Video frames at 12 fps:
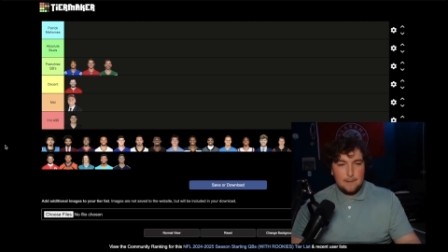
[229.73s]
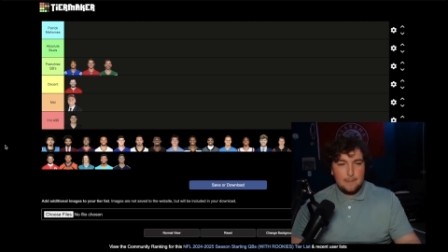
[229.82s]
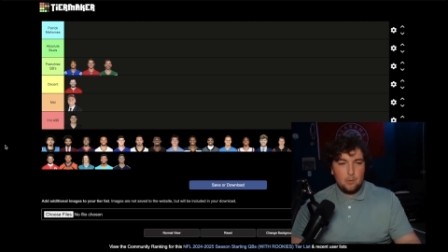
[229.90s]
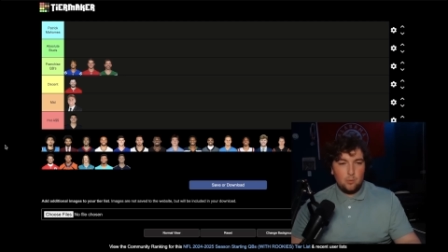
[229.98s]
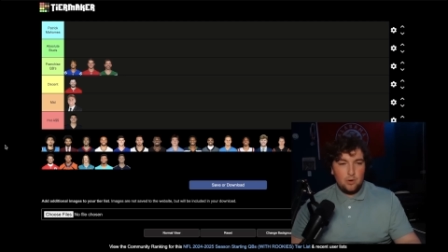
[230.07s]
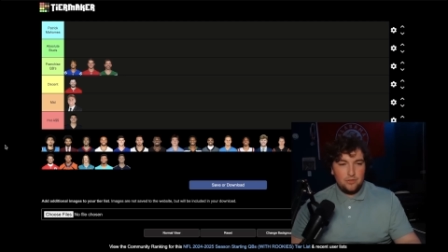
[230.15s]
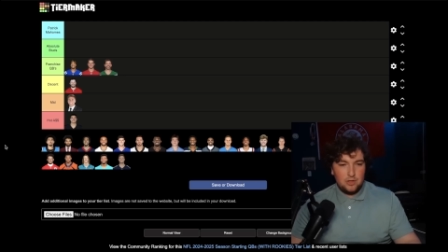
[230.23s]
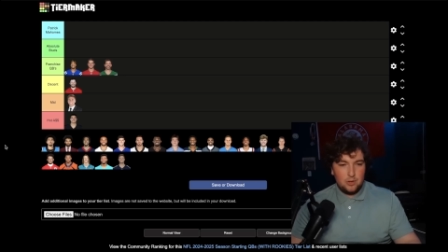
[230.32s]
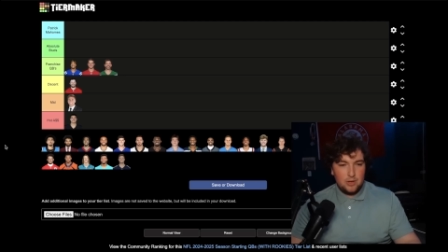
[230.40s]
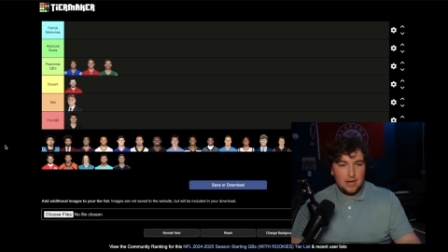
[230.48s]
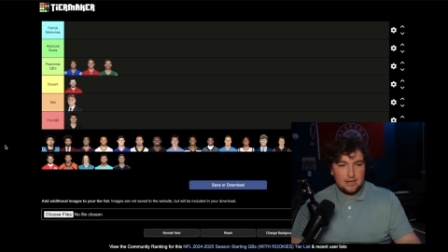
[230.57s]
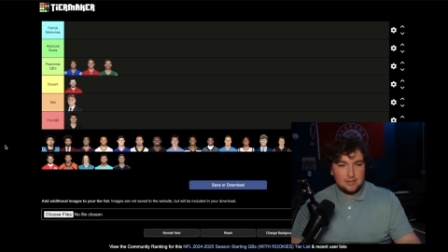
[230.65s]
one thing you
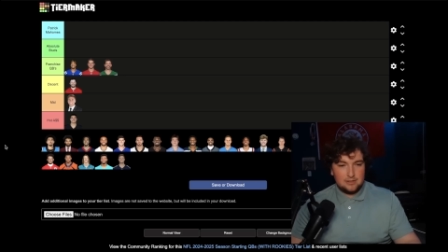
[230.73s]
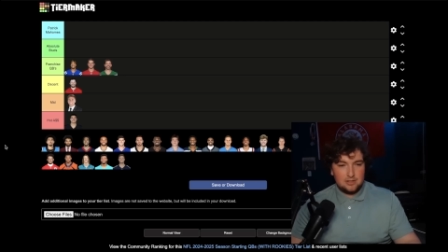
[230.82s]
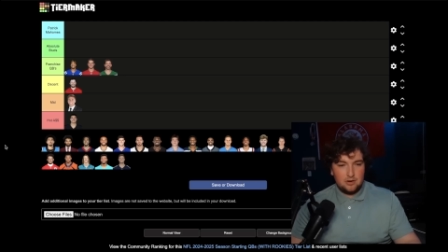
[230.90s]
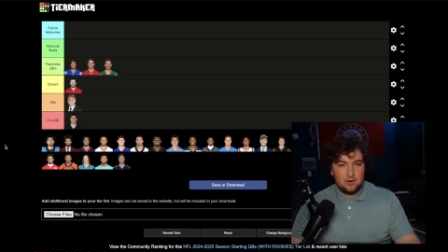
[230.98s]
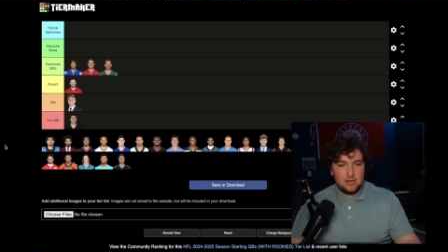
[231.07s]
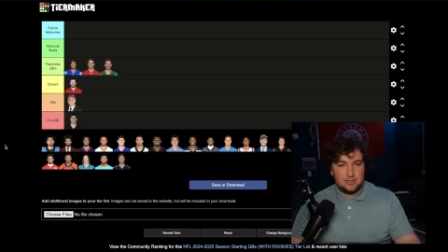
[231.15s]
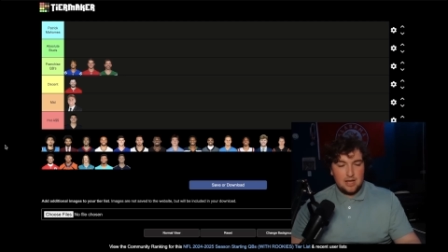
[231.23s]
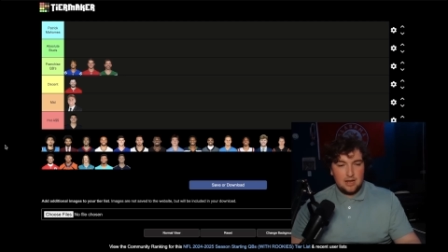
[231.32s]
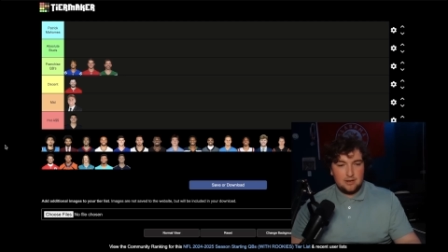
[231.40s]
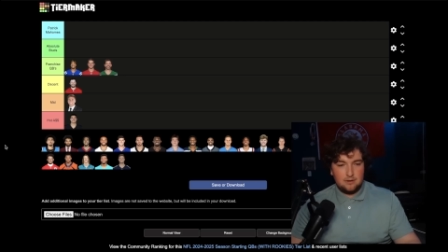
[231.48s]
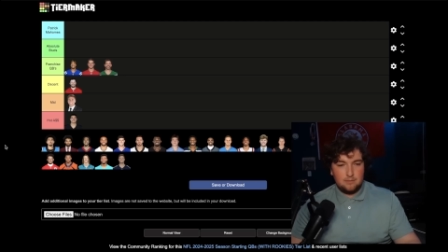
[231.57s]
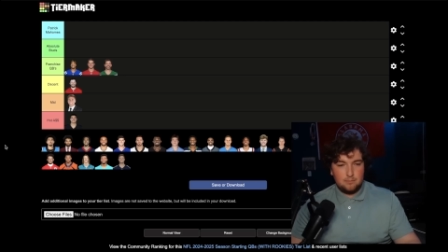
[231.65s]
got to consider is that
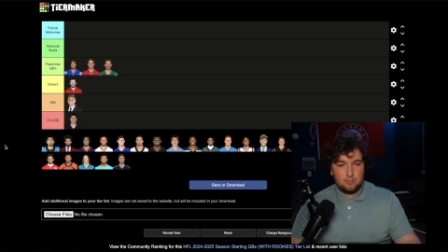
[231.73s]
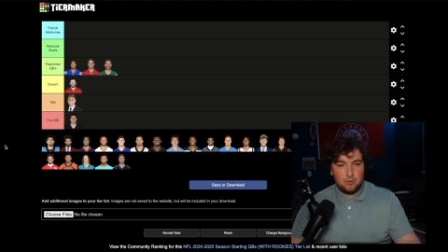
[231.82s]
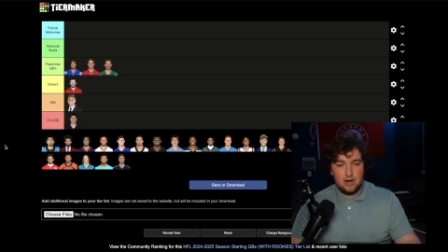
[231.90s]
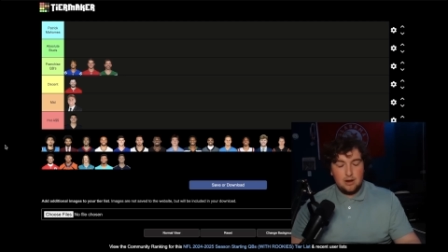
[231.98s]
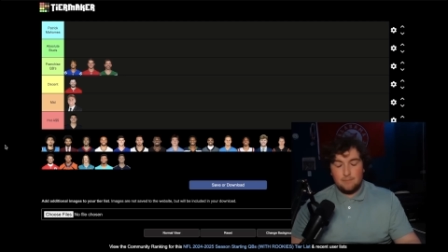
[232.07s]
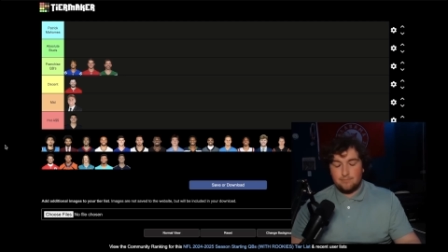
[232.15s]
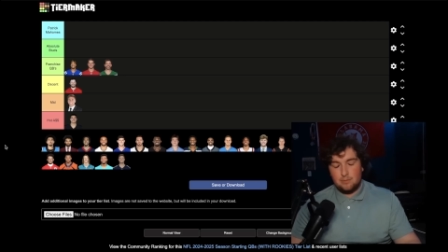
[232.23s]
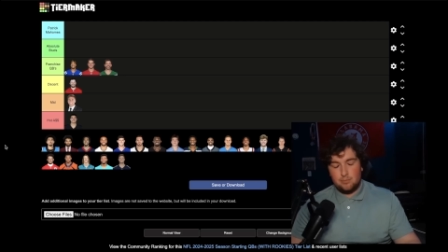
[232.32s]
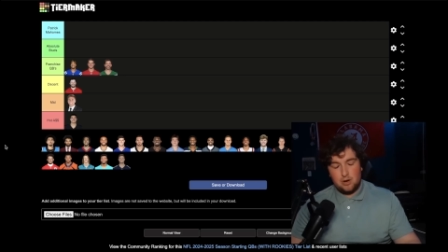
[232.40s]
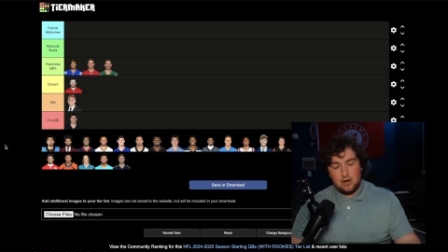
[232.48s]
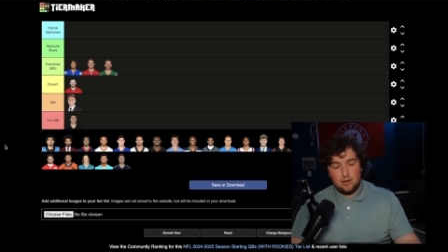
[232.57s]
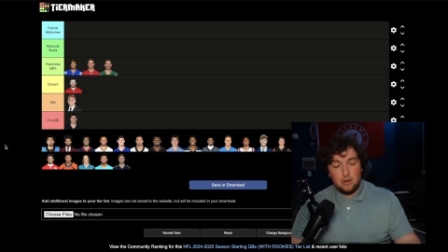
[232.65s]

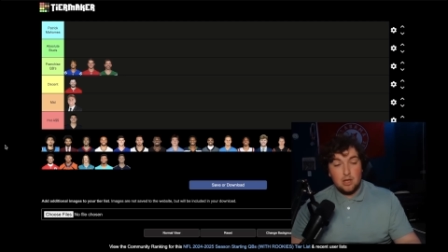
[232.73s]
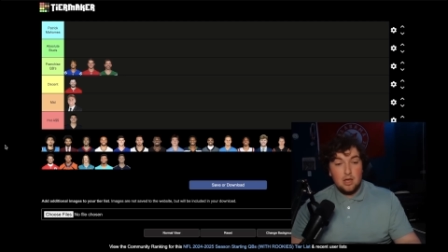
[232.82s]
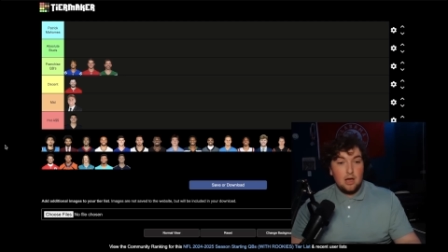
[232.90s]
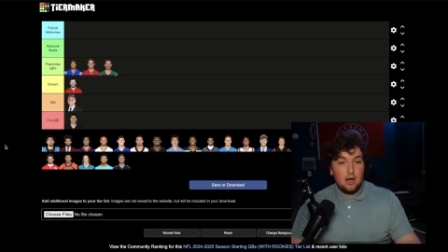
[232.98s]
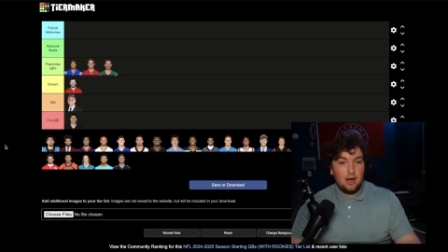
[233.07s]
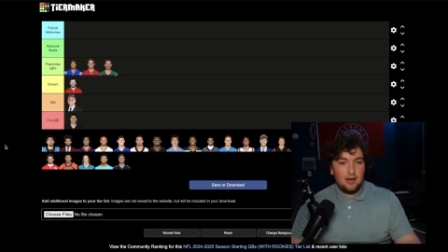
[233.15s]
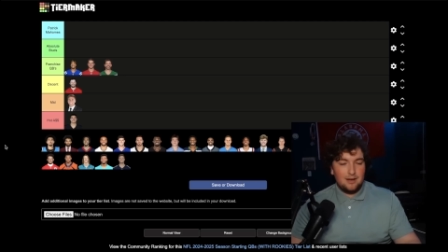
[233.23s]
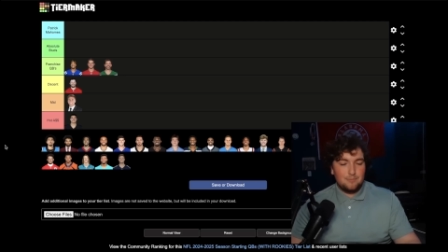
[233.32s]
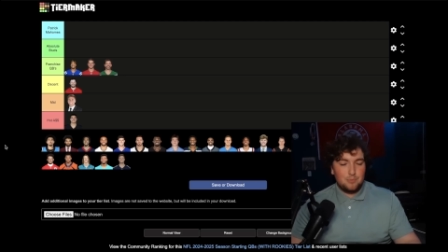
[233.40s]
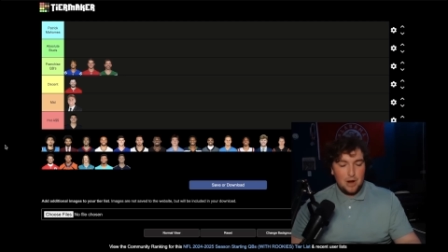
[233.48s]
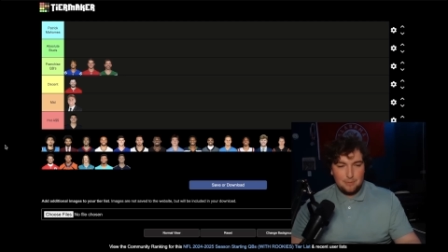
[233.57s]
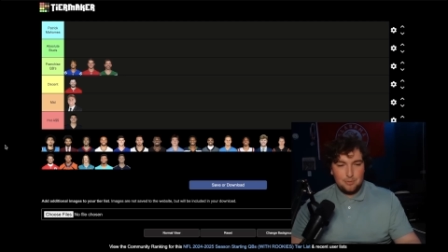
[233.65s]

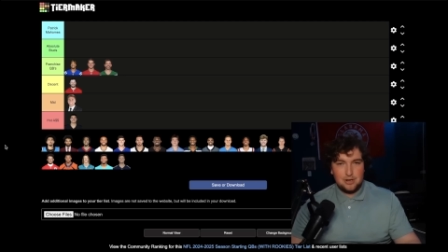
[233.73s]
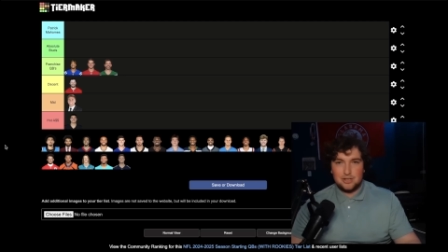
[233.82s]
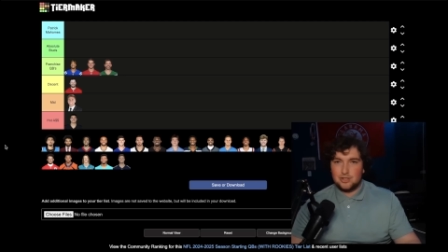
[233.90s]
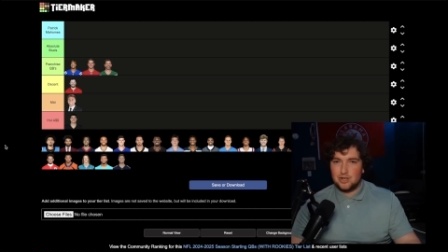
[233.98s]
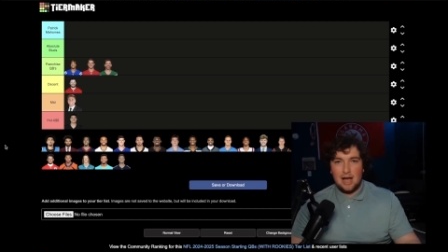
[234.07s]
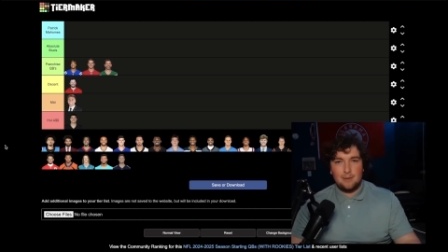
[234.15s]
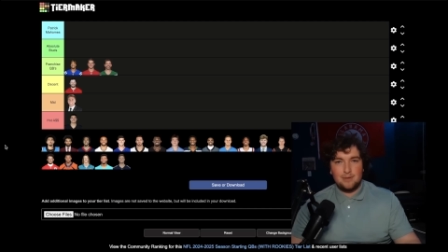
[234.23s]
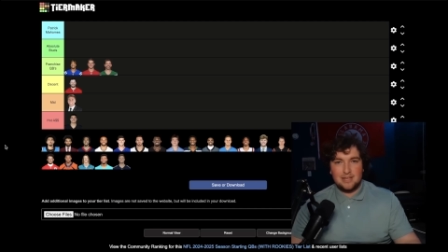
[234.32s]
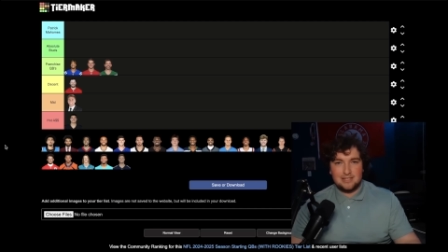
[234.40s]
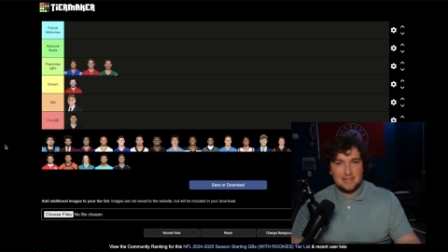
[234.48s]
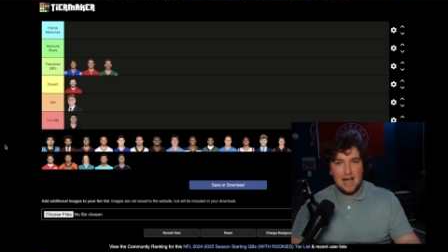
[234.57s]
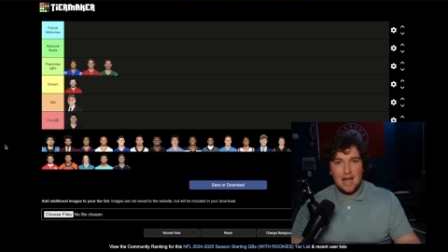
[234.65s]
Brock Purdy's job
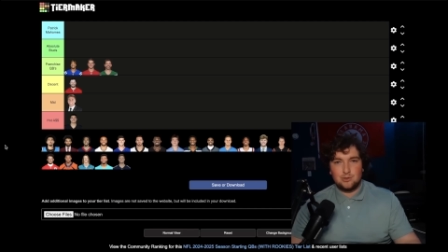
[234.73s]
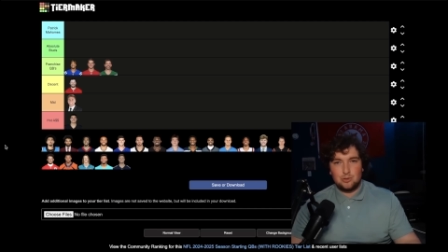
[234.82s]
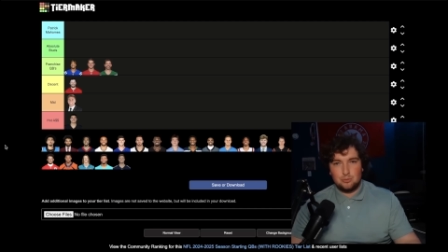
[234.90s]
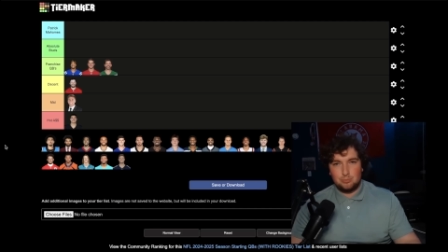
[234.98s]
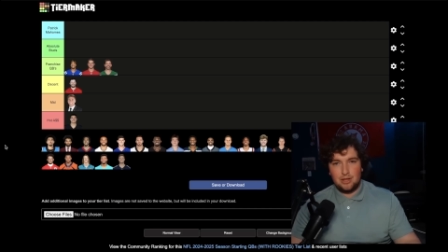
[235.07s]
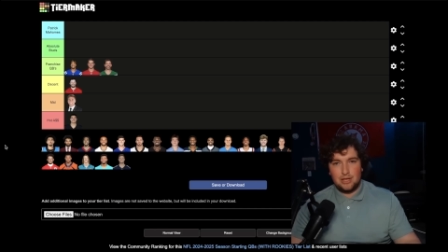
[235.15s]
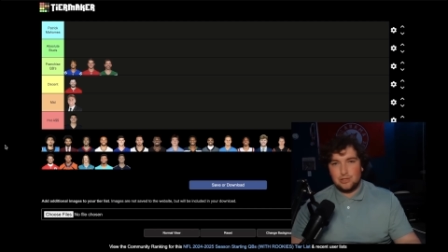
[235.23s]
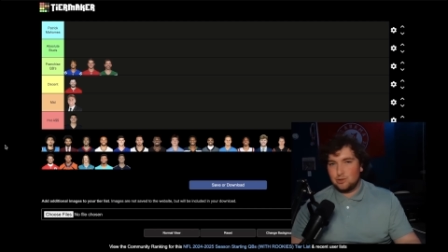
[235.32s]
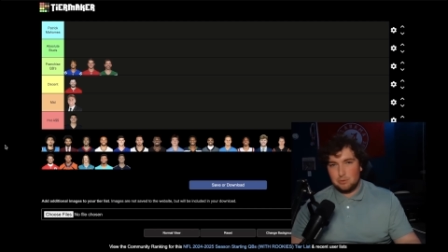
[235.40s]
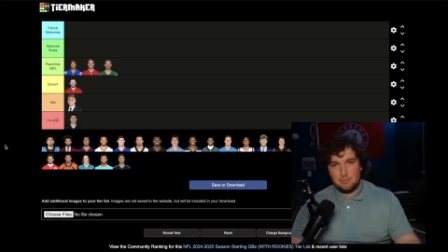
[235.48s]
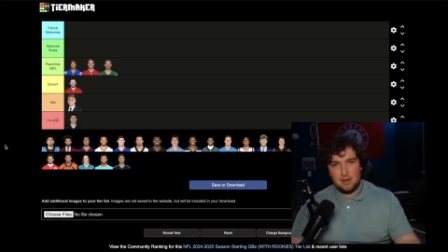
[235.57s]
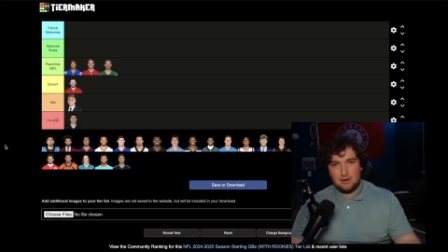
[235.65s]
is not to play
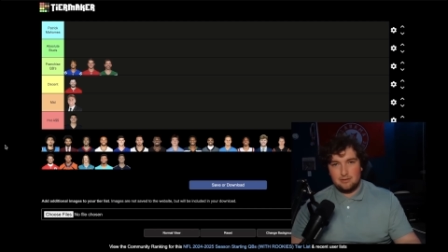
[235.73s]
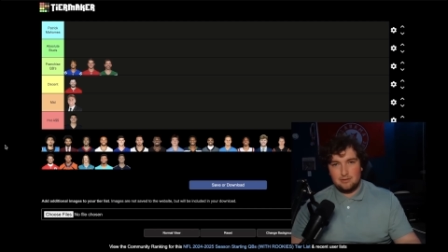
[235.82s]
Superman.